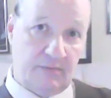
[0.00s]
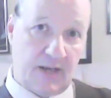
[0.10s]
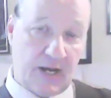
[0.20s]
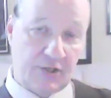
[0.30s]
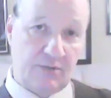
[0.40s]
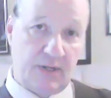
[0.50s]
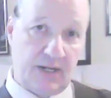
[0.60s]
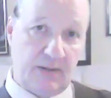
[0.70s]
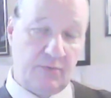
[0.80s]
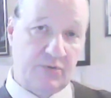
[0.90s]
action by
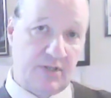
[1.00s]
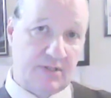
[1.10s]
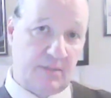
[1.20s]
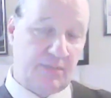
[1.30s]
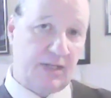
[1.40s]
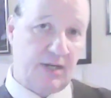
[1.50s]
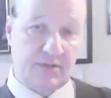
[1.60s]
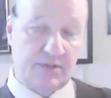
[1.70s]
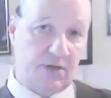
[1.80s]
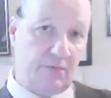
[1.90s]
him, or is that something
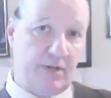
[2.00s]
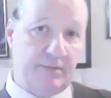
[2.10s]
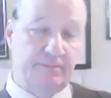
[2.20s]
else that's going on?